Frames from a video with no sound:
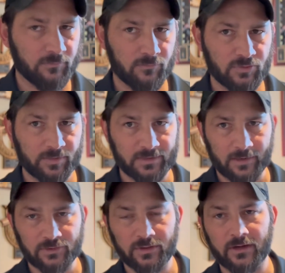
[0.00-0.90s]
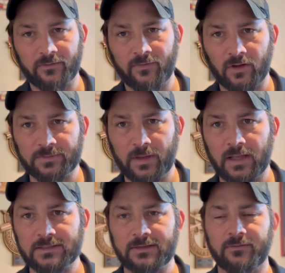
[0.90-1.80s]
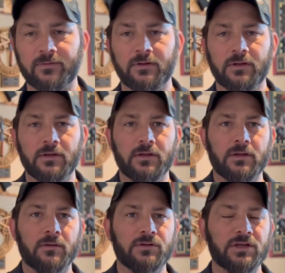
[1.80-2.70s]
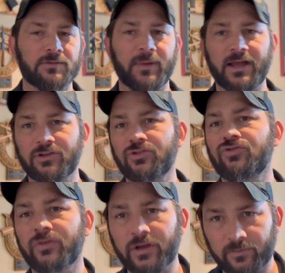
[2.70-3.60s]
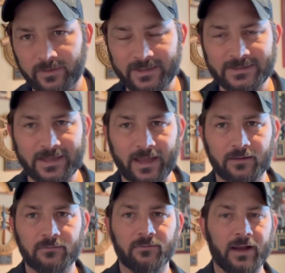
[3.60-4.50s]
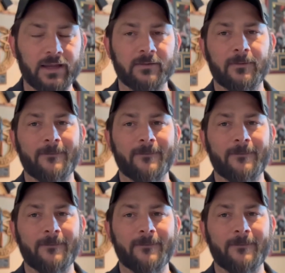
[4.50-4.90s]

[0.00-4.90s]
sometimes you'll get a false positive just by the trigger reset, right?